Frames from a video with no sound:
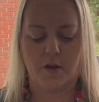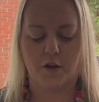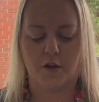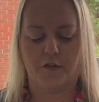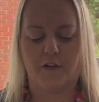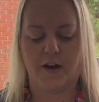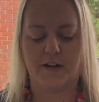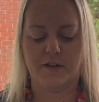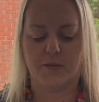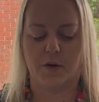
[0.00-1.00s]
Your
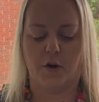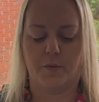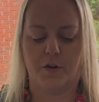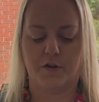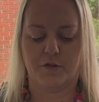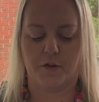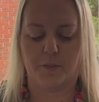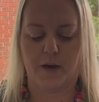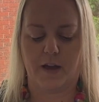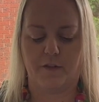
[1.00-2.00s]
findings will help you to
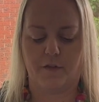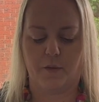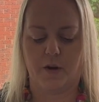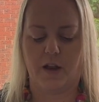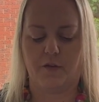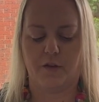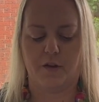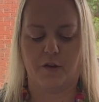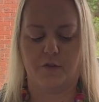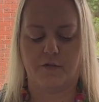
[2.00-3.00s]
repay for whatever
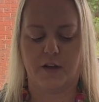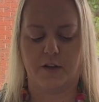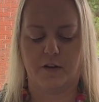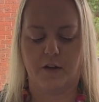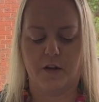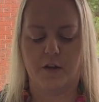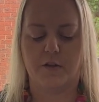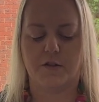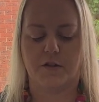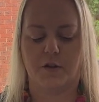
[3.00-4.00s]
you have done,
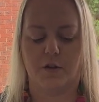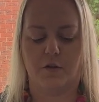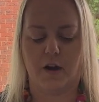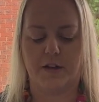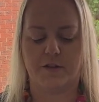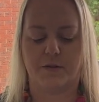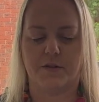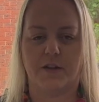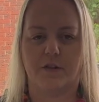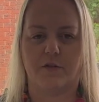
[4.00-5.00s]
so you write until
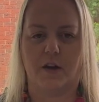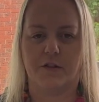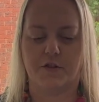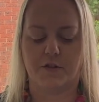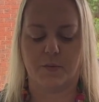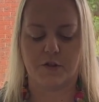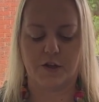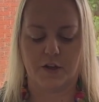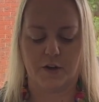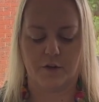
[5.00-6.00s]
sunrise just
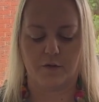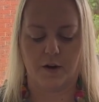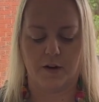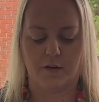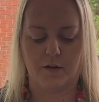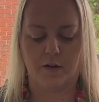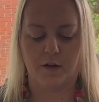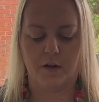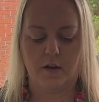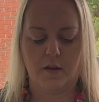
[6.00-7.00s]
wishing you could run.
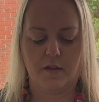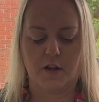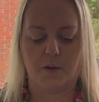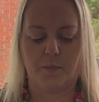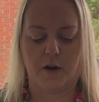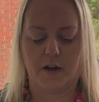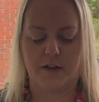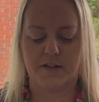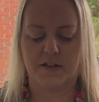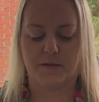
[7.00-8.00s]
Then a bright
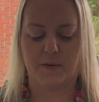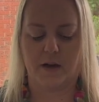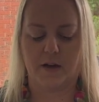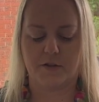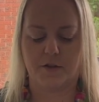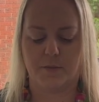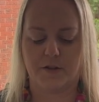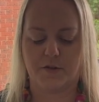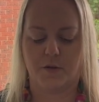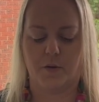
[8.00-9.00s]
idea sparks, you
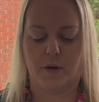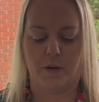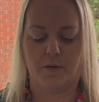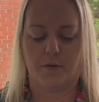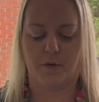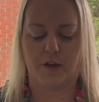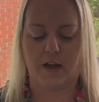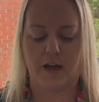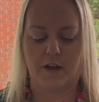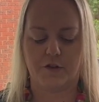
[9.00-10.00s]
must do away with all your
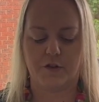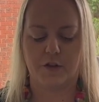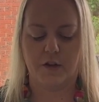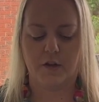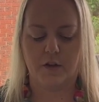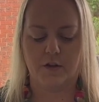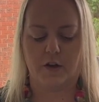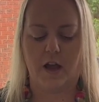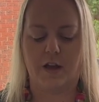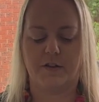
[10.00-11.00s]
cash. You
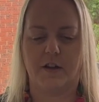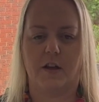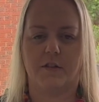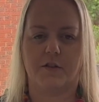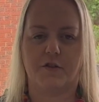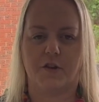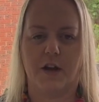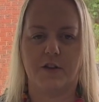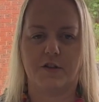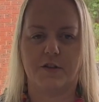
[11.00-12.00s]
hand it out to
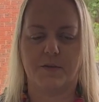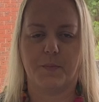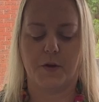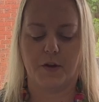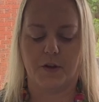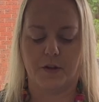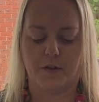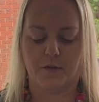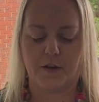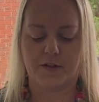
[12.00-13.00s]
strangers, burn it,
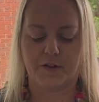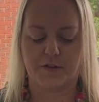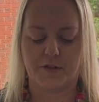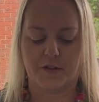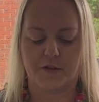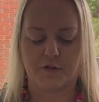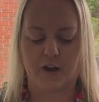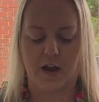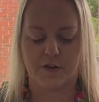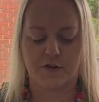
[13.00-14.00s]
the rest goes in the
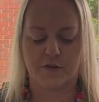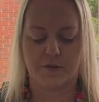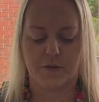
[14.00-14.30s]
trash.